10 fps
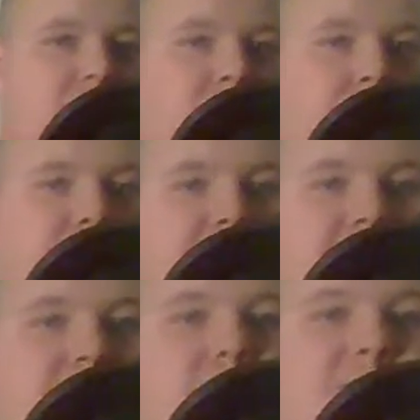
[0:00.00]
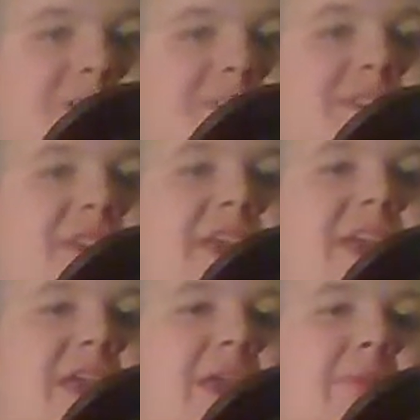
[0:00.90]
really cool to see
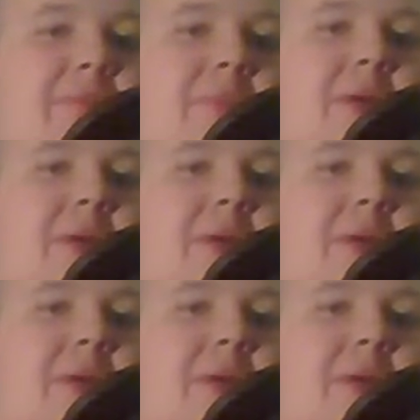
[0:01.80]
him.